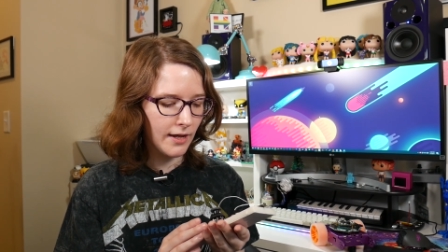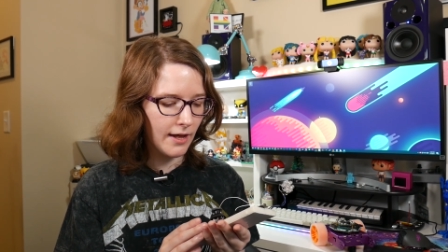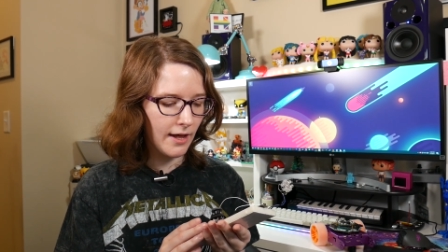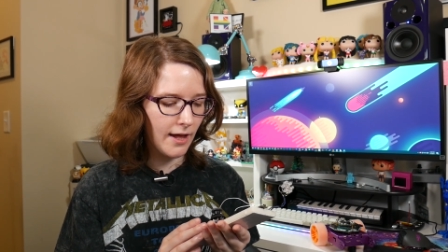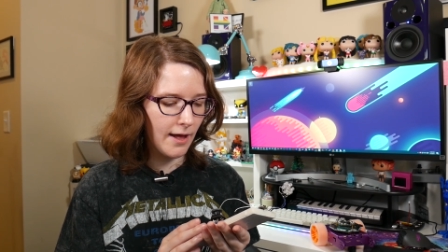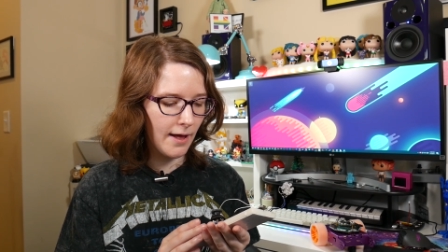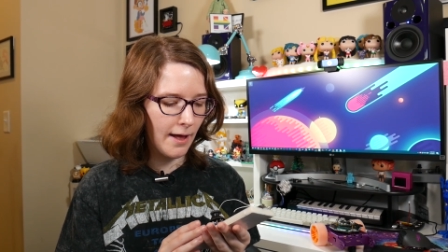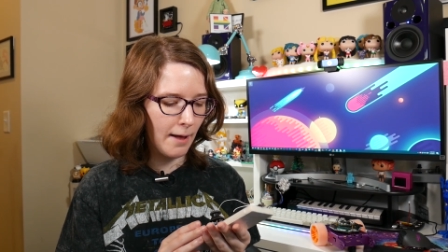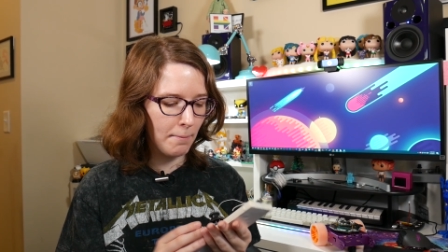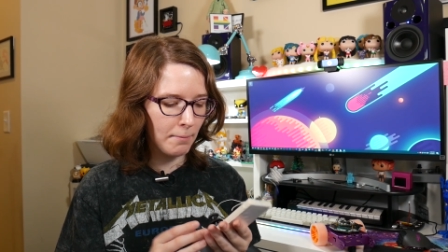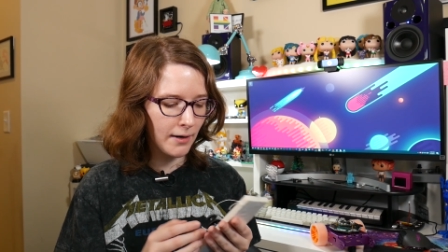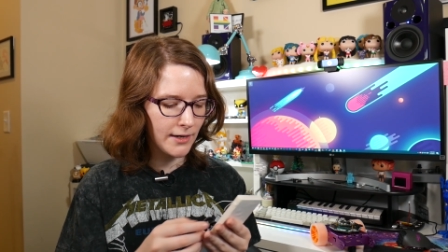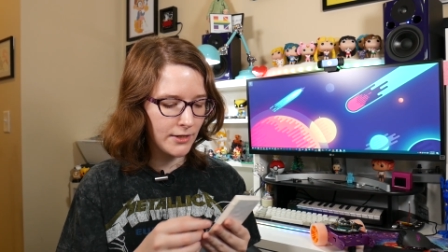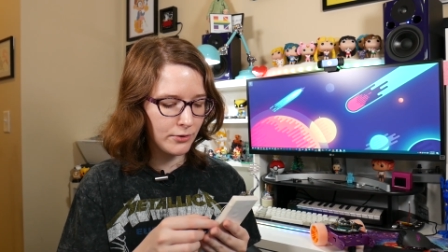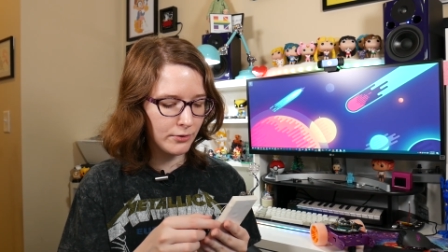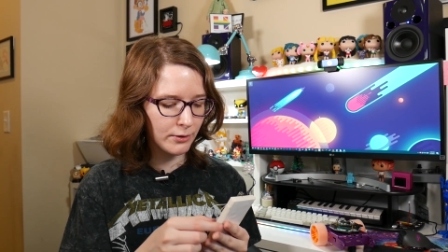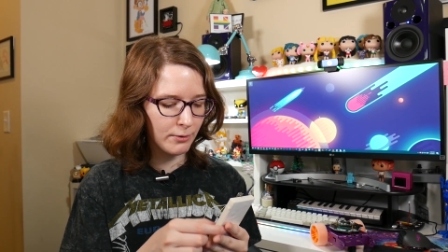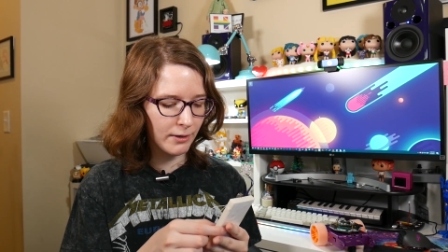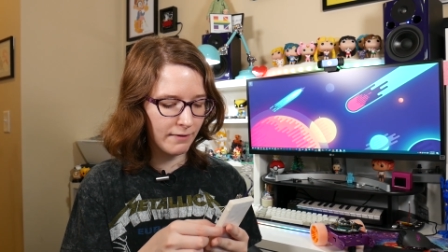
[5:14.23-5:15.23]
uh, I'll probably
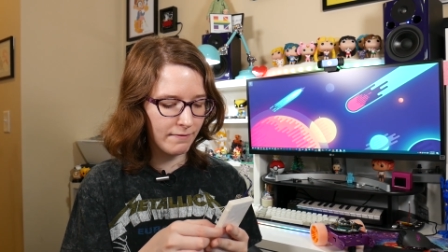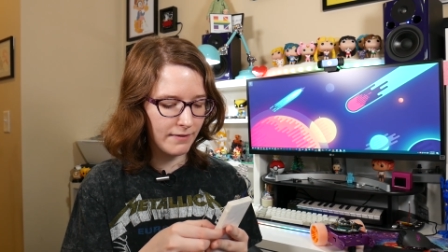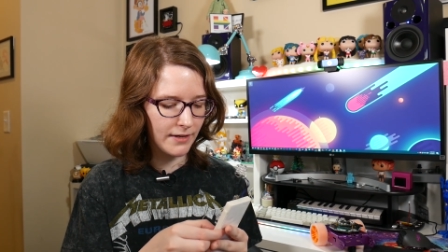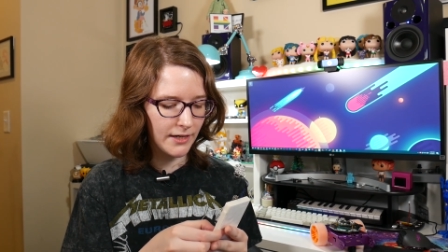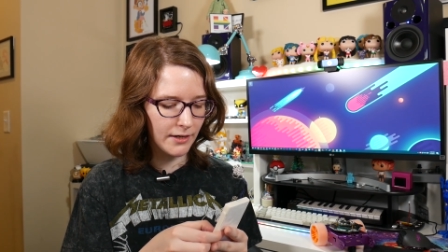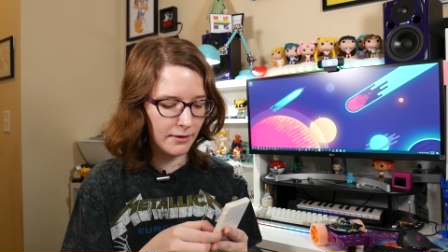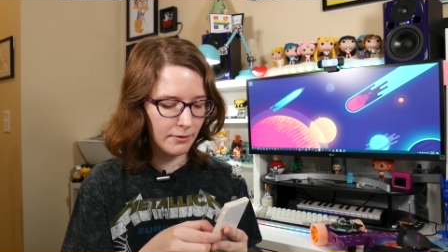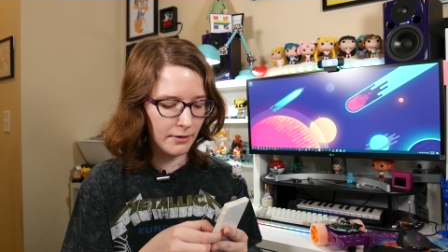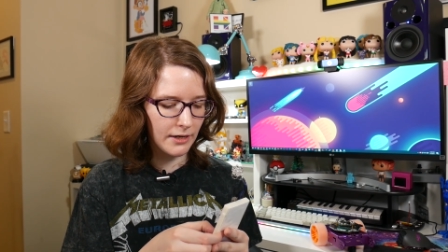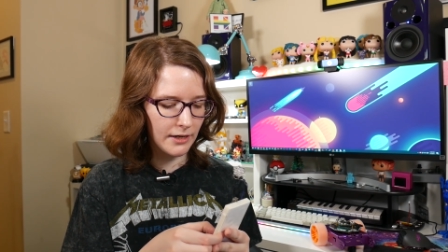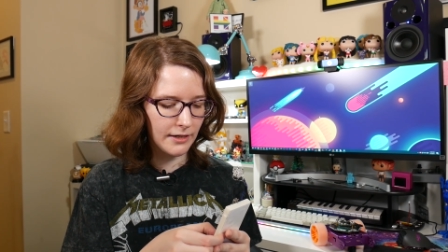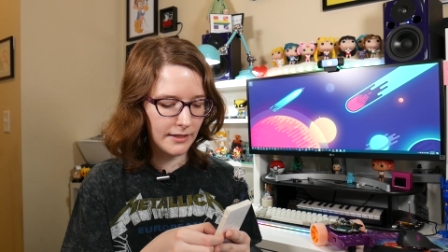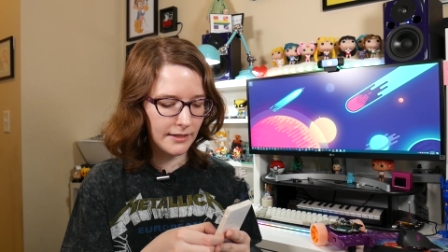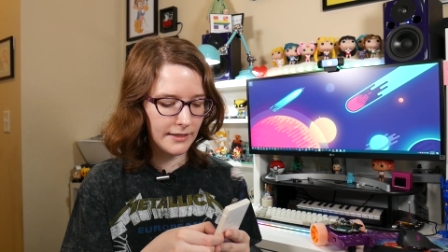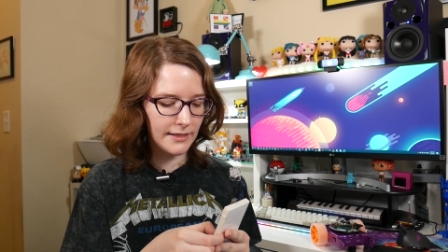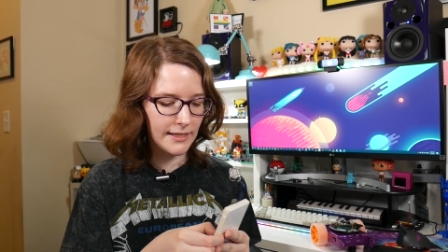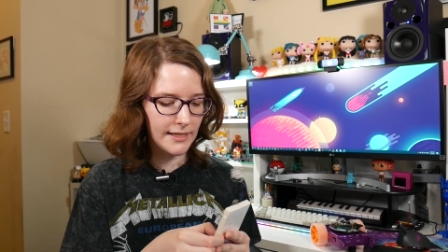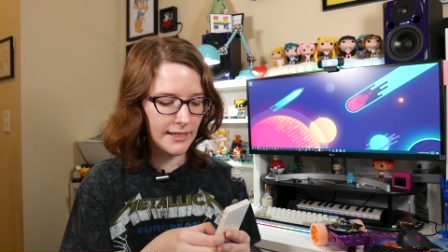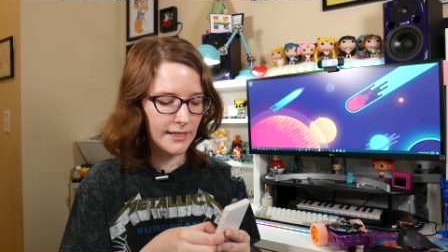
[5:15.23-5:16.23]
do a quick video
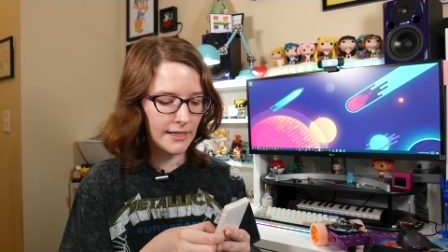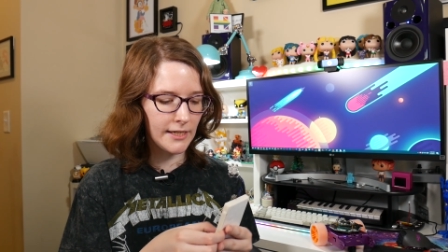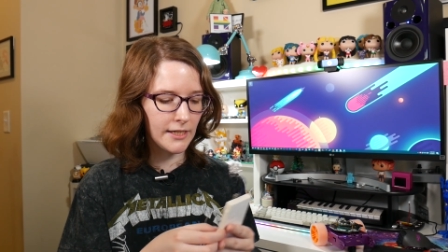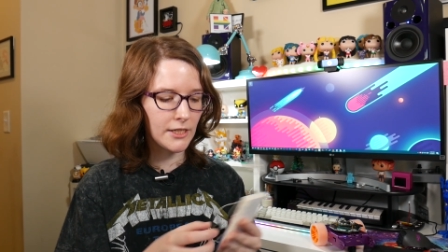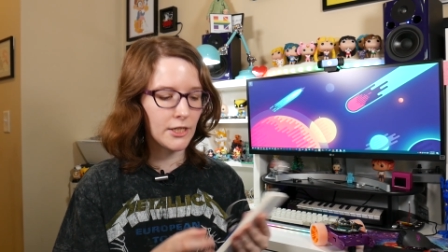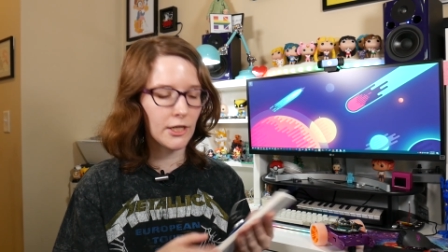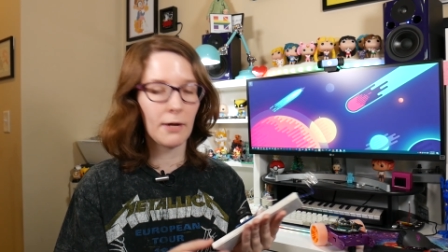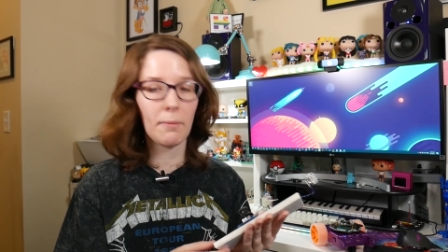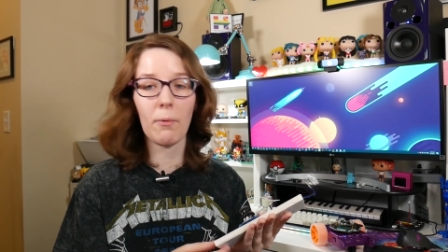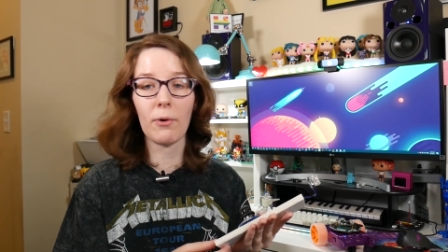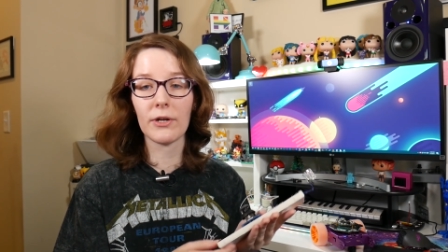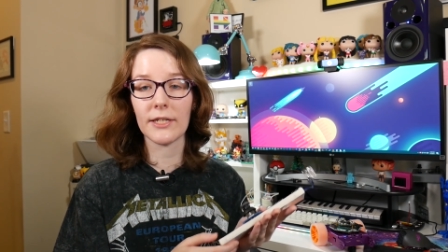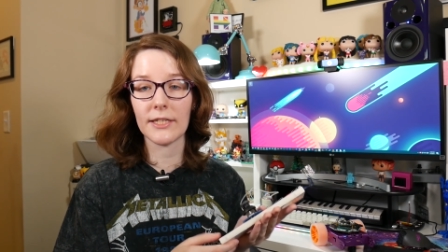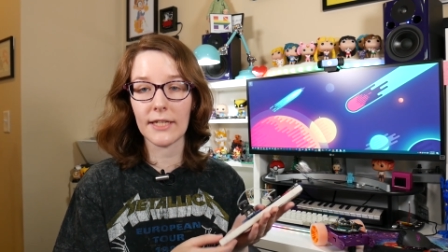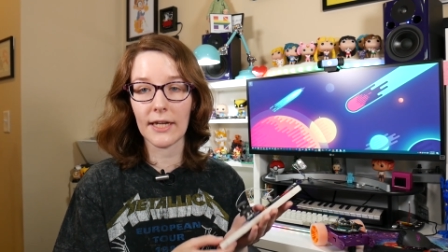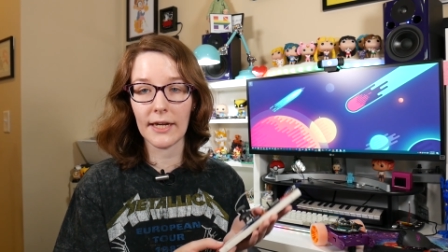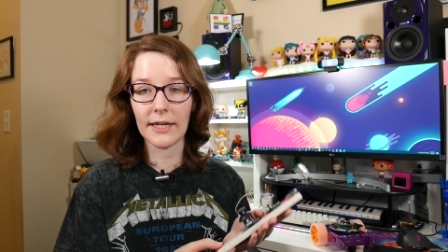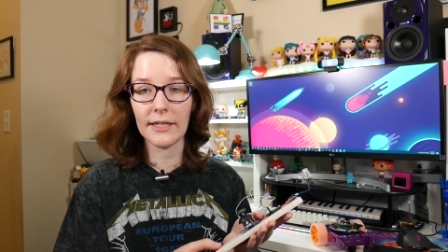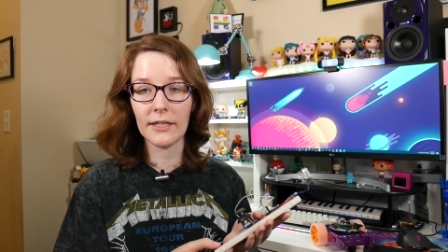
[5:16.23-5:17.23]
on the circuit board
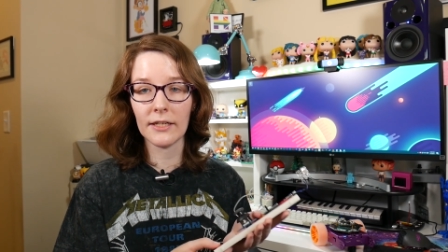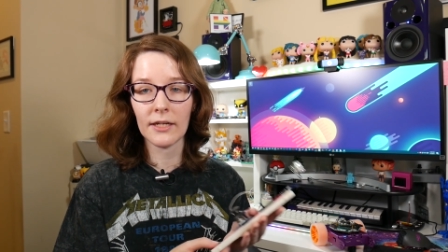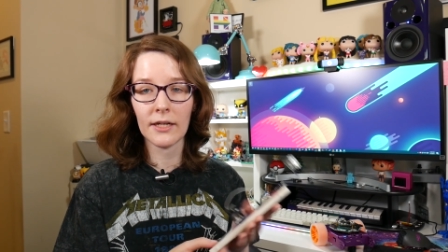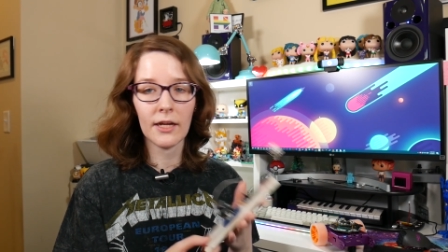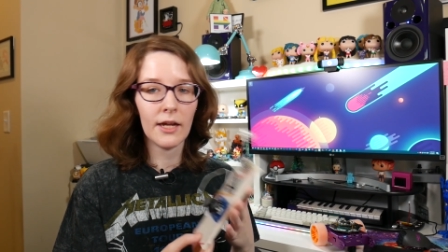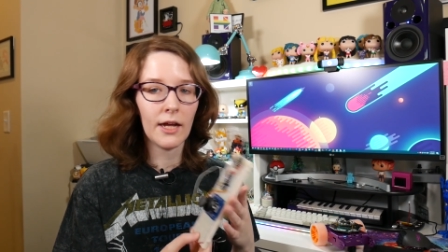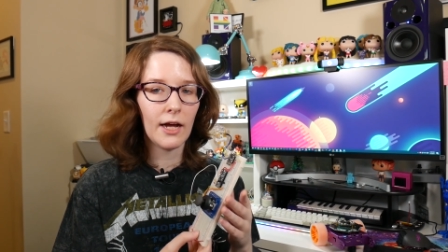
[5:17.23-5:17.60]
design,